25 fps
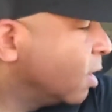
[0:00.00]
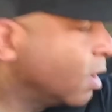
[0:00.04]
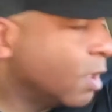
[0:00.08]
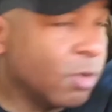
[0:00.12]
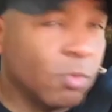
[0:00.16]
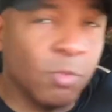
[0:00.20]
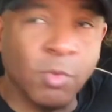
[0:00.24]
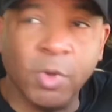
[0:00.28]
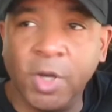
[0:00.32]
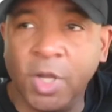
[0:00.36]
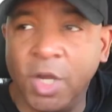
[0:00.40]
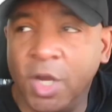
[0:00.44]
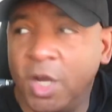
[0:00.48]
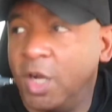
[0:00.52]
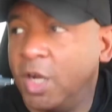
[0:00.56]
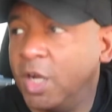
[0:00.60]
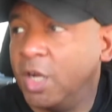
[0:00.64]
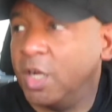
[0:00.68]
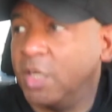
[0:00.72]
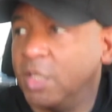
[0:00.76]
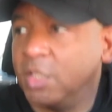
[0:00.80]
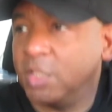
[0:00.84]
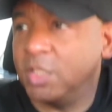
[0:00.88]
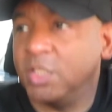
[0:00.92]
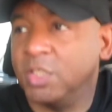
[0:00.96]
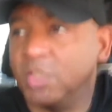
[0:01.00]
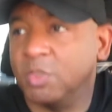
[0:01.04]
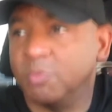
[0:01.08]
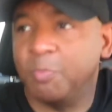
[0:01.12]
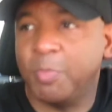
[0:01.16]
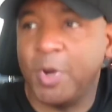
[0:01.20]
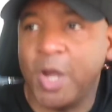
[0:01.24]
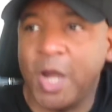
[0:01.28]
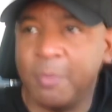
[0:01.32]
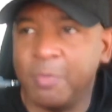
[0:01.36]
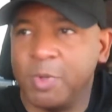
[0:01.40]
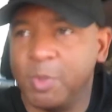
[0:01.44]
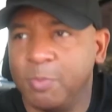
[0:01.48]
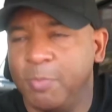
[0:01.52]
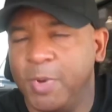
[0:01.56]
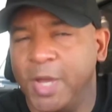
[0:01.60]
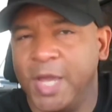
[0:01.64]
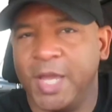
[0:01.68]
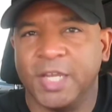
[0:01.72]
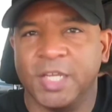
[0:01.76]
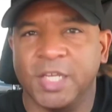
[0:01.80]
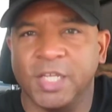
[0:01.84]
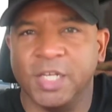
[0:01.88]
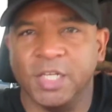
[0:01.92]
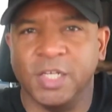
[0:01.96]
When it's probably
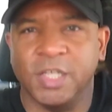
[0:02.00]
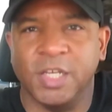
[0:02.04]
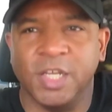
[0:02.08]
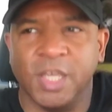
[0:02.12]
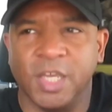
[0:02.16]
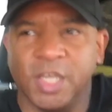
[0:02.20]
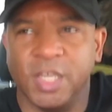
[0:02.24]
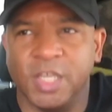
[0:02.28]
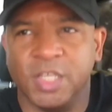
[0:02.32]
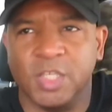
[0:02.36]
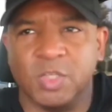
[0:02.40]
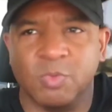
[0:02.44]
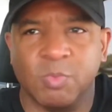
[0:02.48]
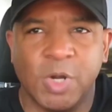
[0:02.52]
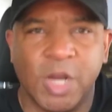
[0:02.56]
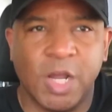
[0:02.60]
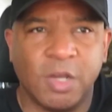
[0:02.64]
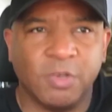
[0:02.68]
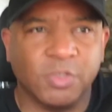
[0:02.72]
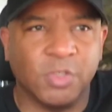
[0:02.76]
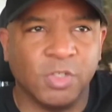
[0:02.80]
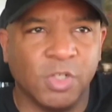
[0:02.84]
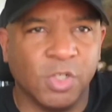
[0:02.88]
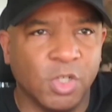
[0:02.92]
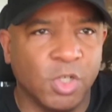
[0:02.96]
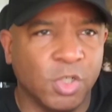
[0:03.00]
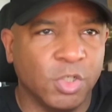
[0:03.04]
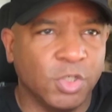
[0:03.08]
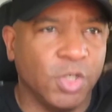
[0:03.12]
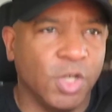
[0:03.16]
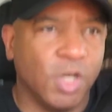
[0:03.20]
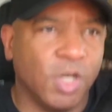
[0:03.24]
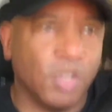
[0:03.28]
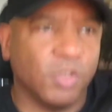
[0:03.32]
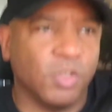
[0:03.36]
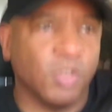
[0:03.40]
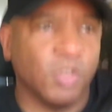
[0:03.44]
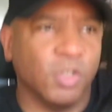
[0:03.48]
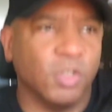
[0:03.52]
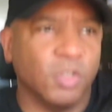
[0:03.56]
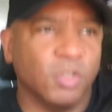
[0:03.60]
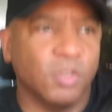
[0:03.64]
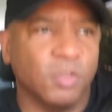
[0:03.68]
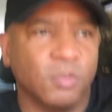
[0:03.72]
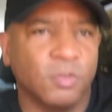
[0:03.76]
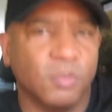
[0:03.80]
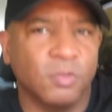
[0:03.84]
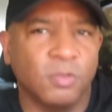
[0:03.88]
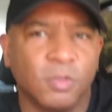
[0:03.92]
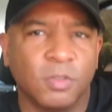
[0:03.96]
back in the days when I was a little younger
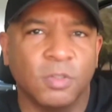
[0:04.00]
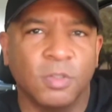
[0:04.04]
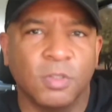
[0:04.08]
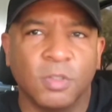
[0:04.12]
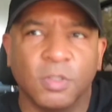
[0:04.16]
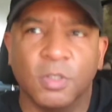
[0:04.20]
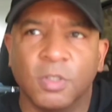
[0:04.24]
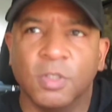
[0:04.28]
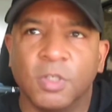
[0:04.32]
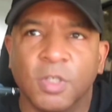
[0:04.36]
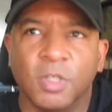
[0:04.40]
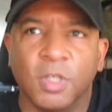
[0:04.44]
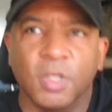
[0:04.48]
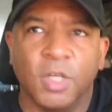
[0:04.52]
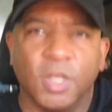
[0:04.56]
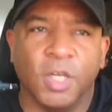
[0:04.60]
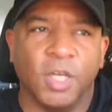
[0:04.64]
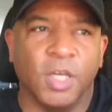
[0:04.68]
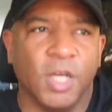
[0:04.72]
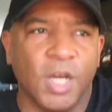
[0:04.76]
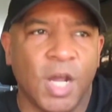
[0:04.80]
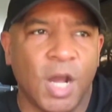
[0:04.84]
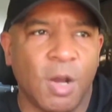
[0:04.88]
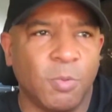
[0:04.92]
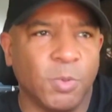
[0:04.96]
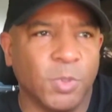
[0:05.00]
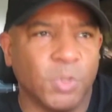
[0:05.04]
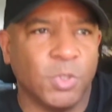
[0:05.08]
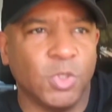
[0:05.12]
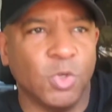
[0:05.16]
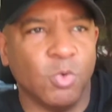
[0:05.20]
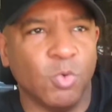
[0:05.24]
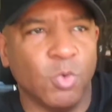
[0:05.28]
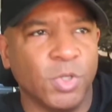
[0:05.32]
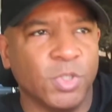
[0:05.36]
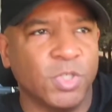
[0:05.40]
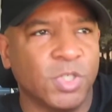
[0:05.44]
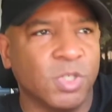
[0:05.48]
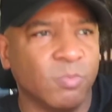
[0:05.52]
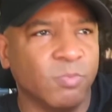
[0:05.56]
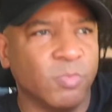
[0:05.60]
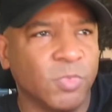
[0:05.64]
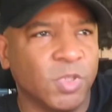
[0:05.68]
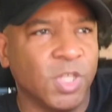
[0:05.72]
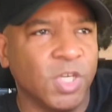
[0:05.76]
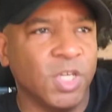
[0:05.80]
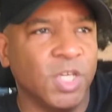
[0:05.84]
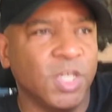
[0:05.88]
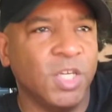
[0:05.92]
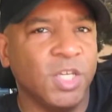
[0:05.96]
and I was doing some
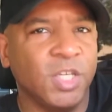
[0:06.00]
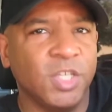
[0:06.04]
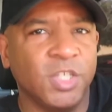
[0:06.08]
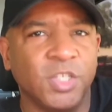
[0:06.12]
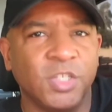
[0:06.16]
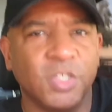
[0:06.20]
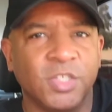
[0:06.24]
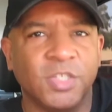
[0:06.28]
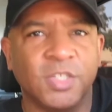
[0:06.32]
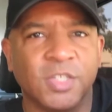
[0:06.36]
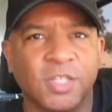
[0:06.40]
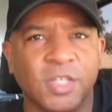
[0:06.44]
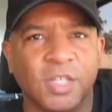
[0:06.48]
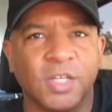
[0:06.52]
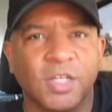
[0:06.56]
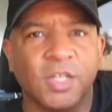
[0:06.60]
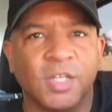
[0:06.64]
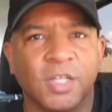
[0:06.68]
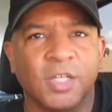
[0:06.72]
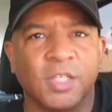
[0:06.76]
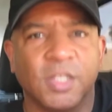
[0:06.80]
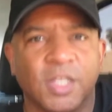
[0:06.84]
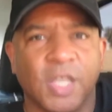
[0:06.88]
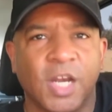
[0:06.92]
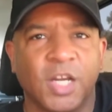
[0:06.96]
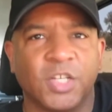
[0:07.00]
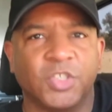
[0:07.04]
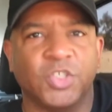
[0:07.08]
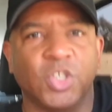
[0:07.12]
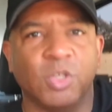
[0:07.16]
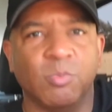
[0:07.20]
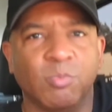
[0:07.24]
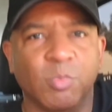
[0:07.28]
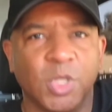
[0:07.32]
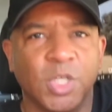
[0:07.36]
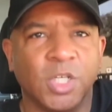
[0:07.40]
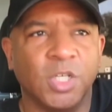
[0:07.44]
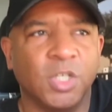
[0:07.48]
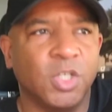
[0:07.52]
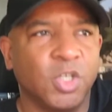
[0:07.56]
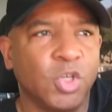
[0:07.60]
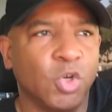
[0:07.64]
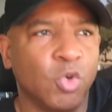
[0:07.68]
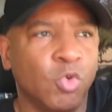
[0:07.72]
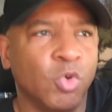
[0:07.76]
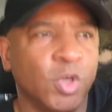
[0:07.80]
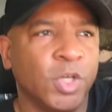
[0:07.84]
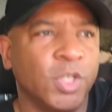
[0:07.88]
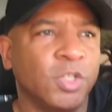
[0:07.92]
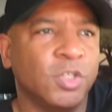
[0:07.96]
things that I shouldn't be
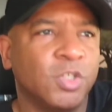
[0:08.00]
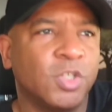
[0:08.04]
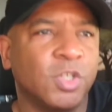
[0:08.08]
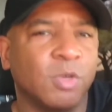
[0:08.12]
doing to